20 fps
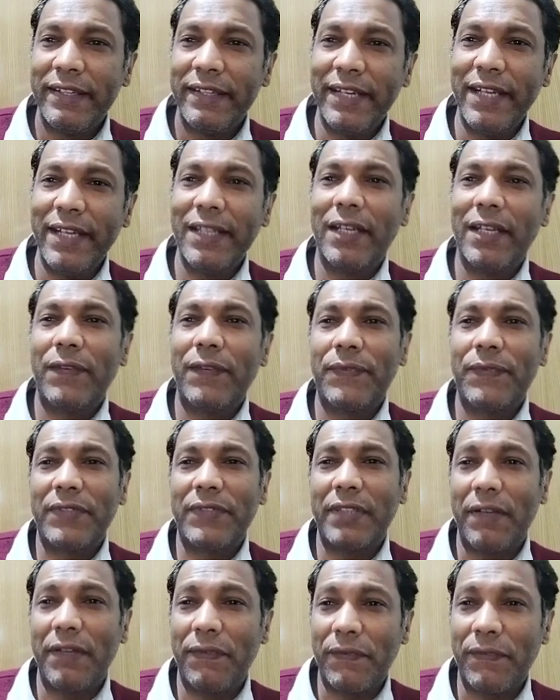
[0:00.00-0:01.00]

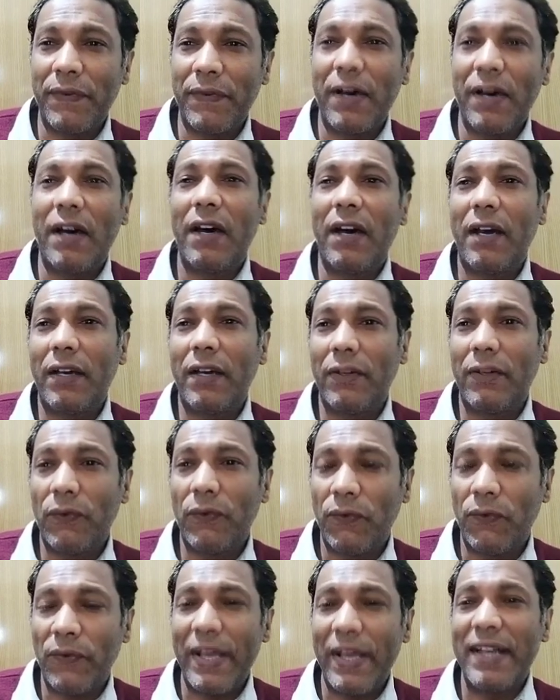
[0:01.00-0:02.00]
TDF's Afar
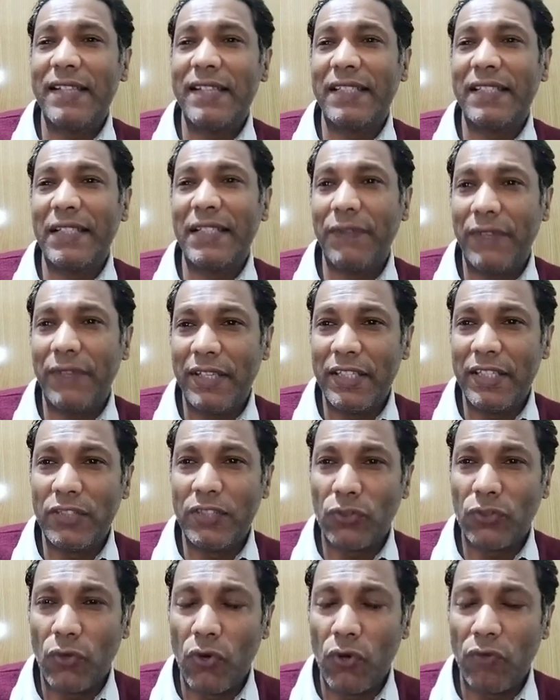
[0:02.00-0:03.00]
offensive
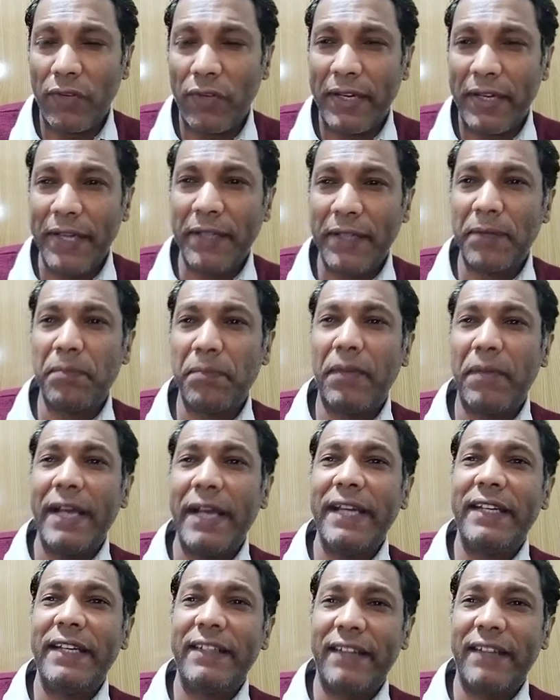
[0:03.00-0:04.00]
is over. It
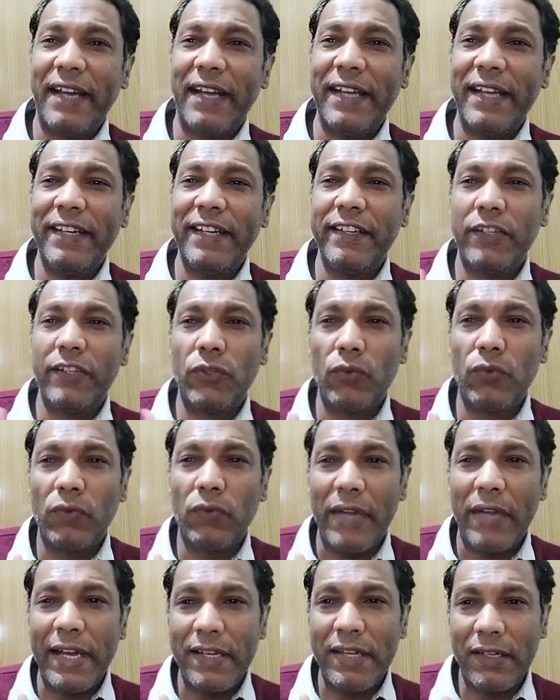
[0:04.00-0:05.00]
might try
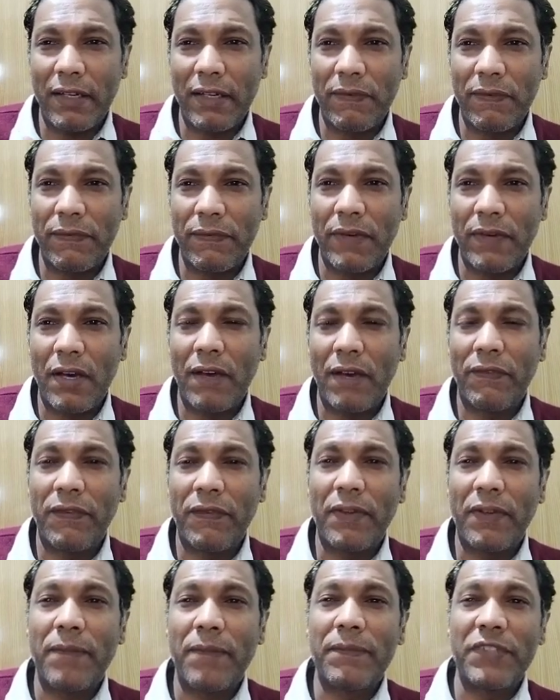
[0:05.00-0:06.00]
to enter Afar
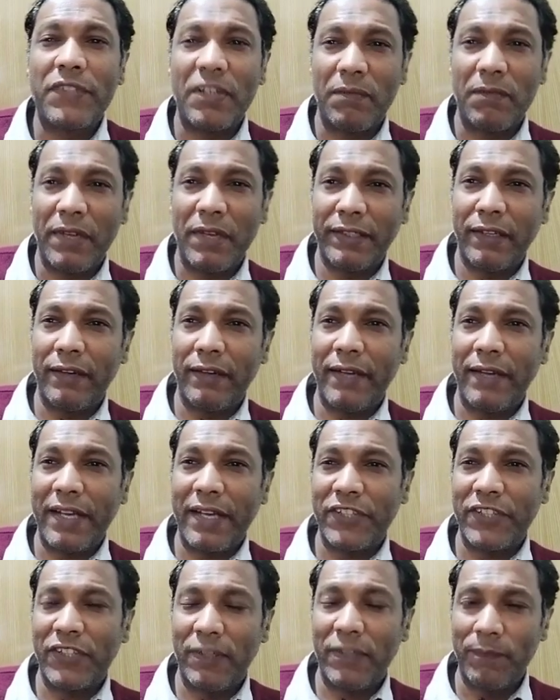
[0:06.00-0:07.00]
from some other
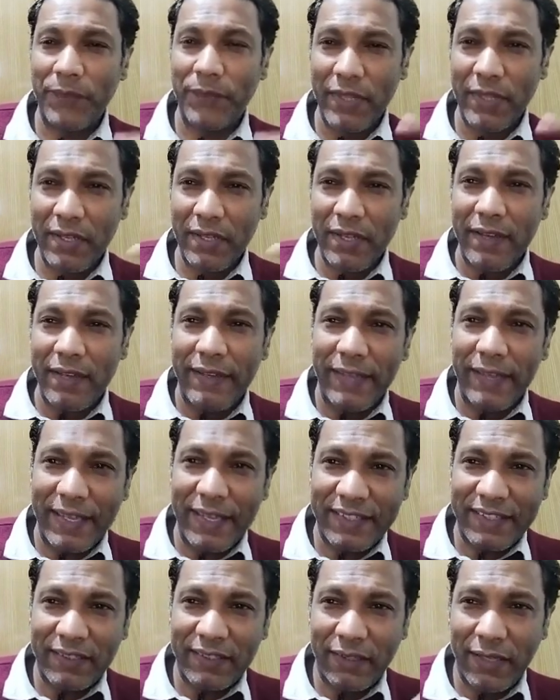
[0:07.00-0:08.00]
direction.
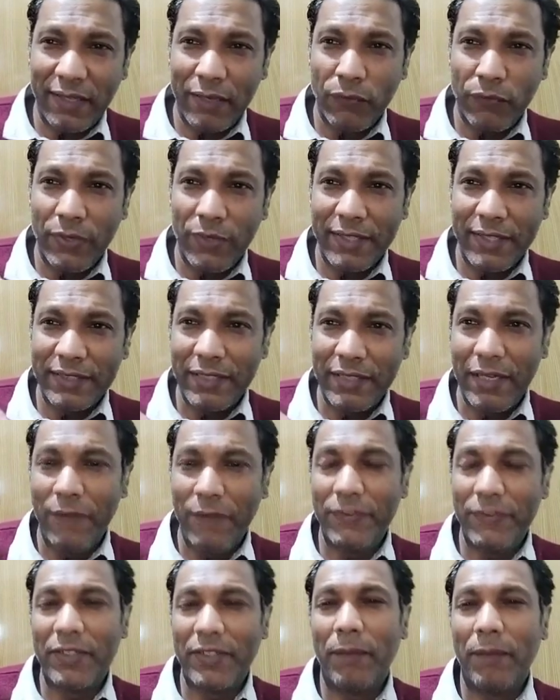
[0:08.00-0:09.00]
Yesterday, we
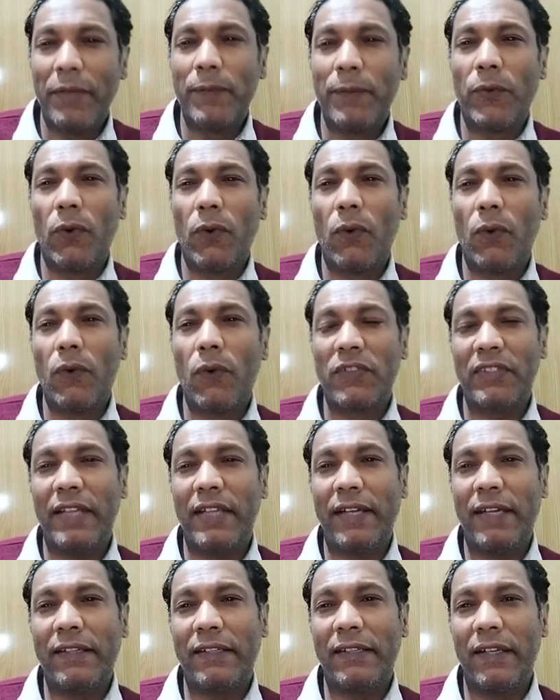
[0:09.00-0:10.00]
received some reports
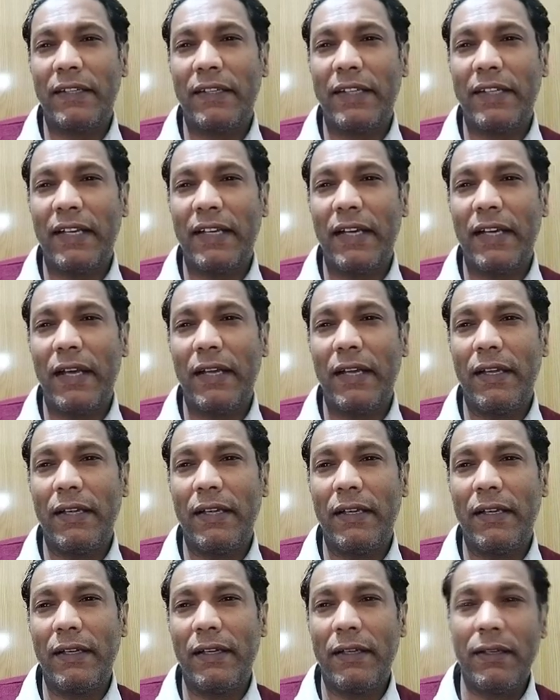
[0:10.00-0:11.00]
that
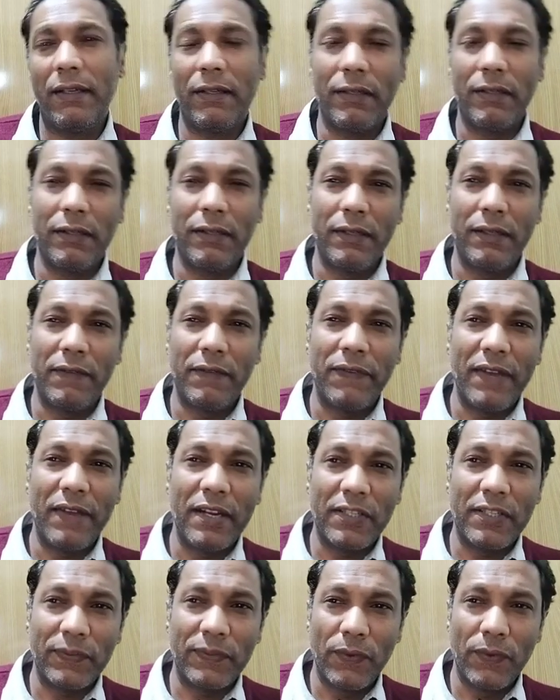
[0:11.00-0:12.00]
Tigray
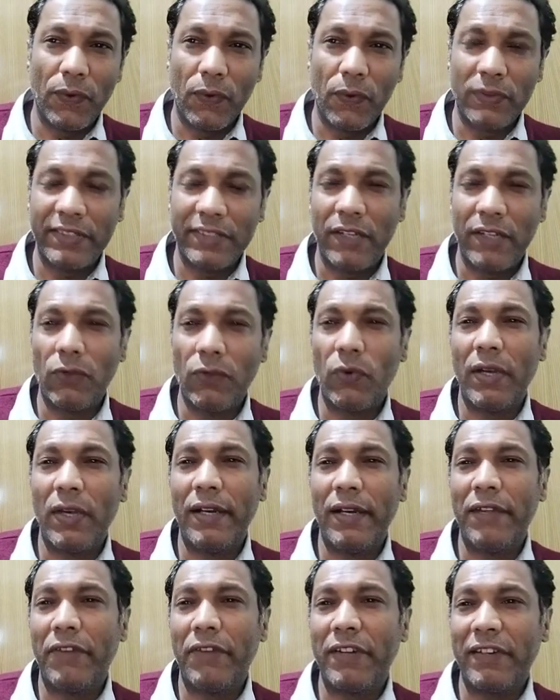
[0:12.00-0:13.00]
Defense Force and
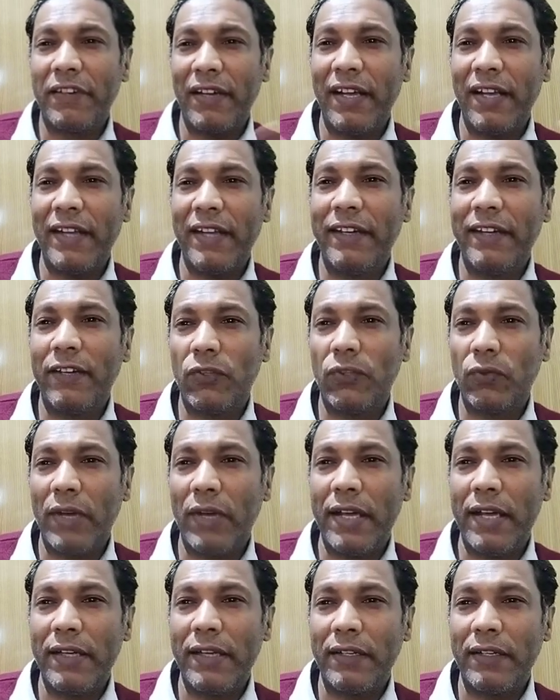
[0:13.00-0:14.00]
OLA were trying to
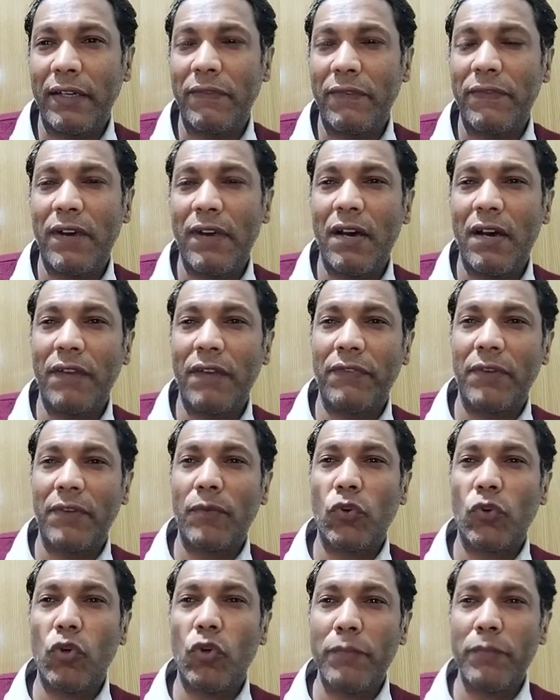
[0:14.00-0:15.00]
enter Afar
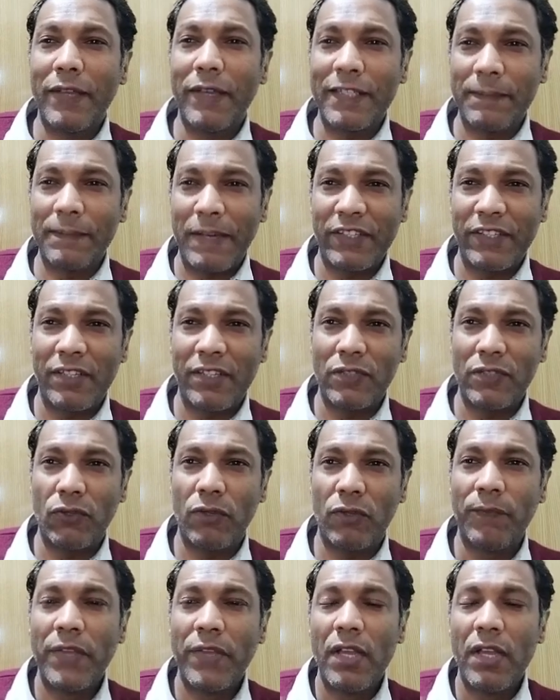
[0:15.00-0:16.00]
from Oromia Special
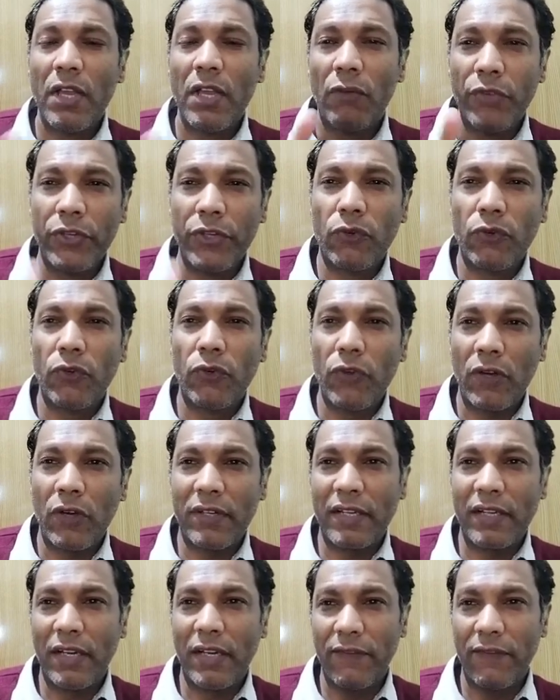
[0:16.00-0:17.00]
Zone. We could
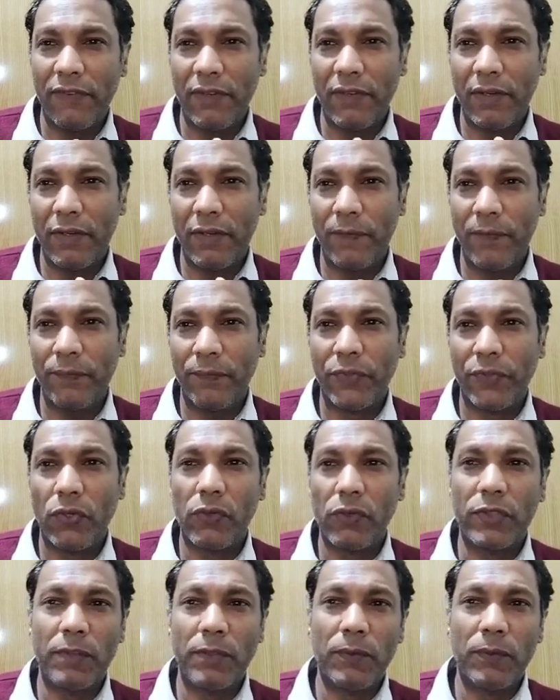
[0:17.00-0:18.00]
not confirm
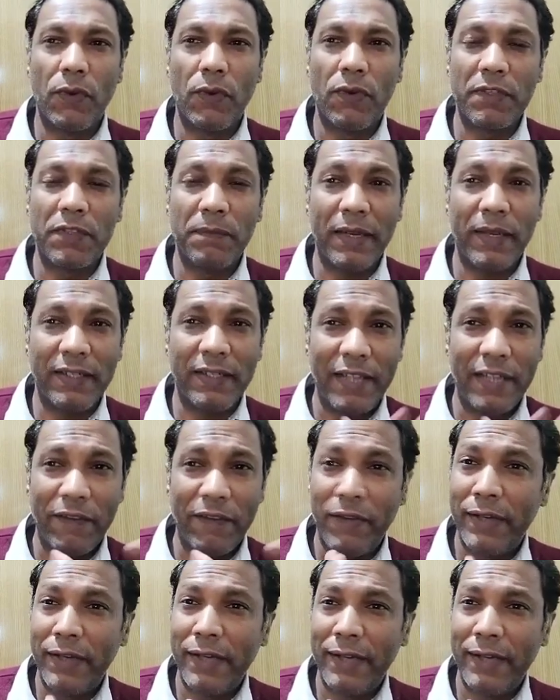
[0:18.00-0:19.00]
those reports, but
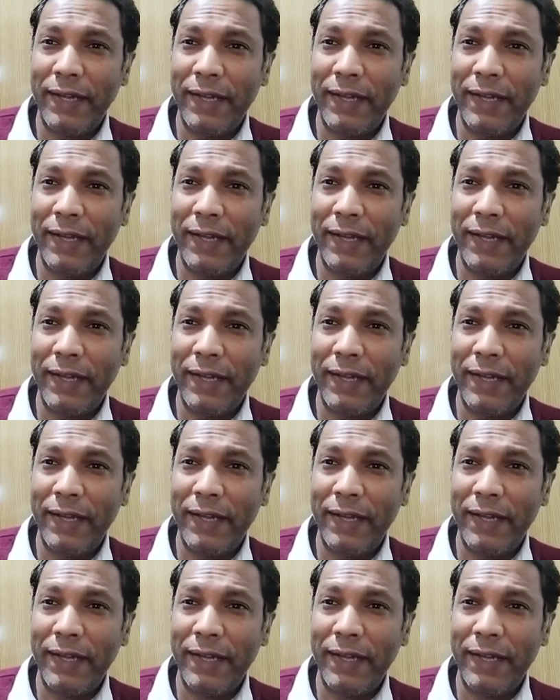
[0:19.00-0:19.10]
definitely